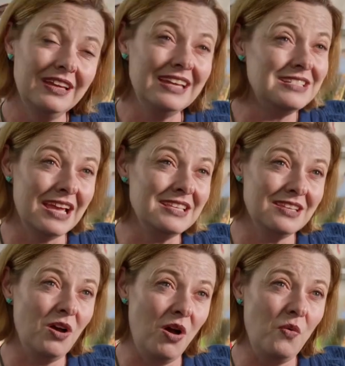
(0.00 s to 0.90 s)
It doesn't
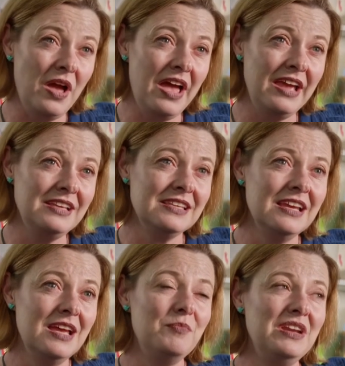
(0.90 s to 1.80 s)
always,
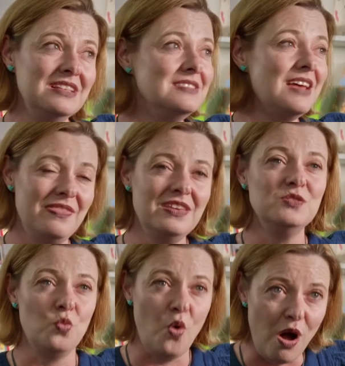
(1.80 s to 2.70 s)
but inside these
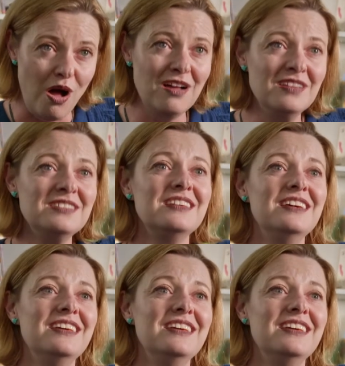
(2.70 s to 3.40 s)
walls,